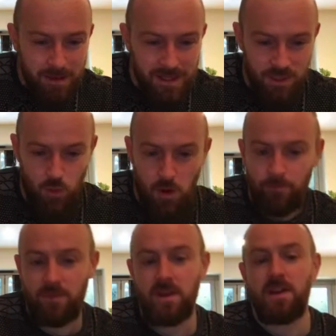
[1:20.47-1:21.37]
this
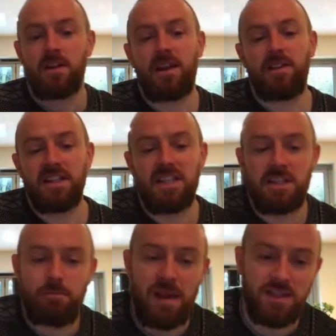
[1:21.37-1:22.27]
one. Now this is
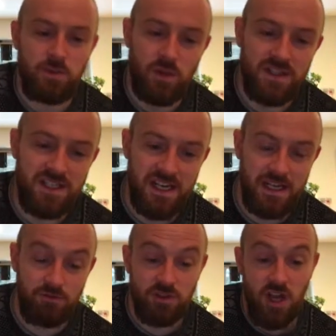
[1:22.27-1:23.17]
the best one,
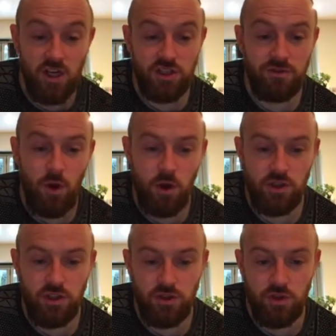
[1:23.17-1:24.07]
C, the reduction of
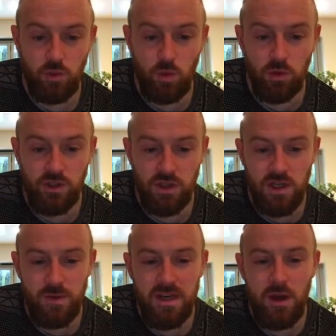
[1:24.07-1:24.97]
oxygen to water,
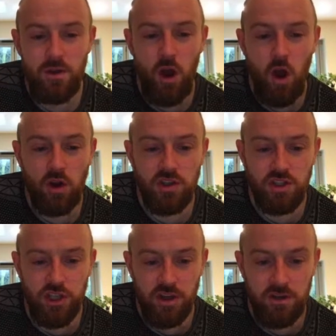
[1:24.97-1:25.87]
because we know that
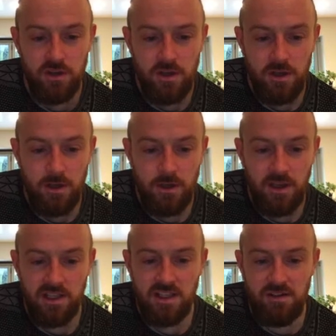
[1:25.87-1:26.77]
oxygen
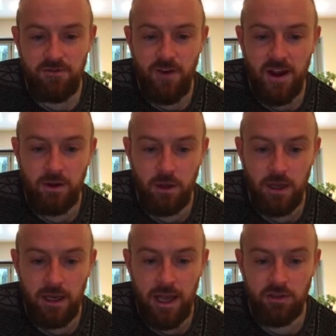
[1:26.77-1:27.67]
is the
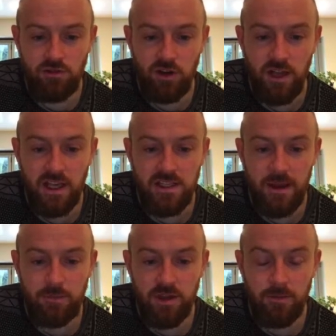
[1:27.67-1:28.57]
final electron
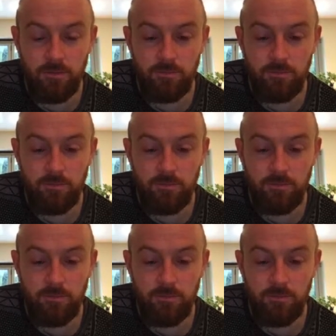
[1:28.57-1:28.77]
acceptor.